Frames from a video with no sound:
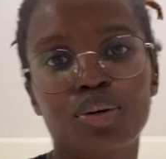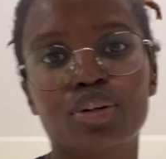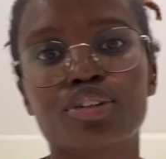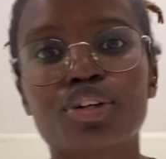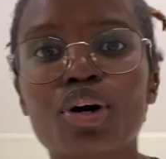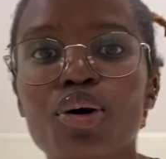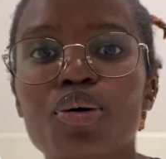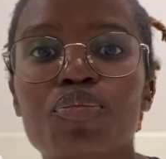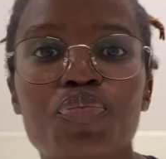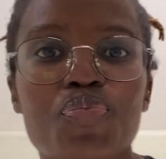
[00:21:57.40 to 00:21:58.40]

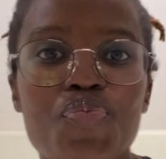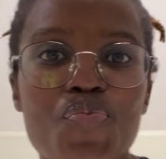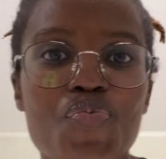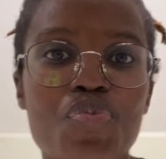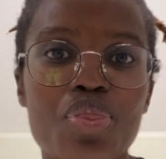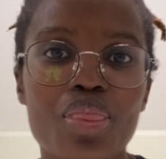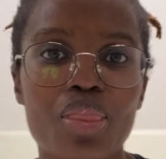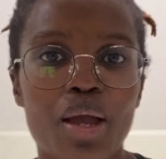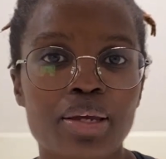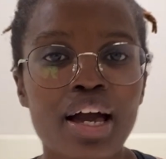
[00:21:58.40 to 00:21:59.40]
So,
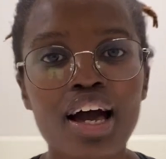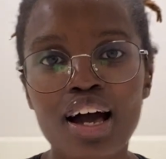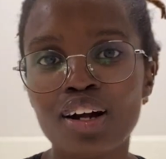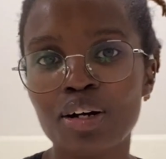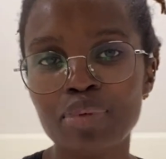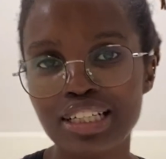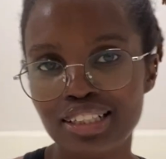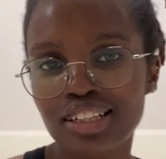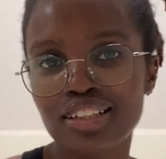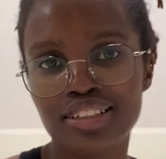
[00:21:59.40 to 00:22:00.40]
yeah, I got my
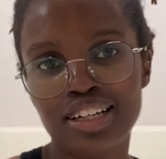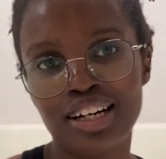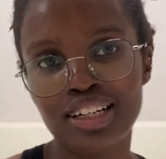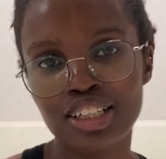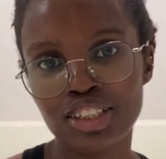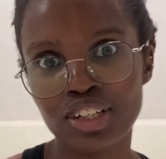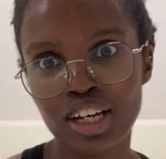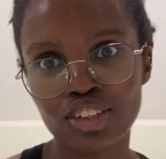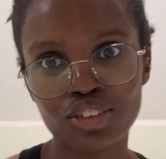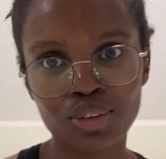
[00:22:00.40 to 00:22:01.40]
teeth done, as you
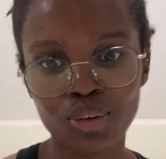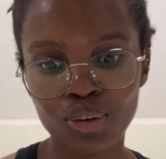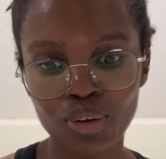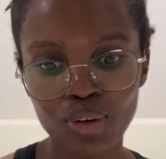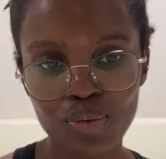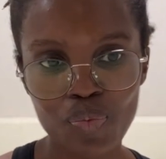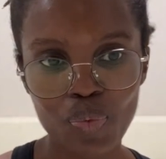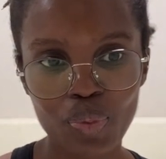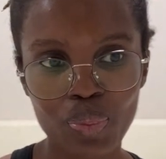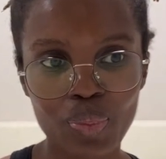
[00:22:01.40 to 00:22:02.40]
guys saw.
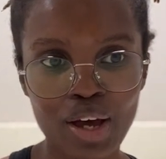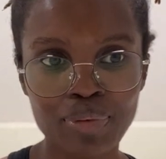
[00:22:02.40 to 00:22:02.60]
And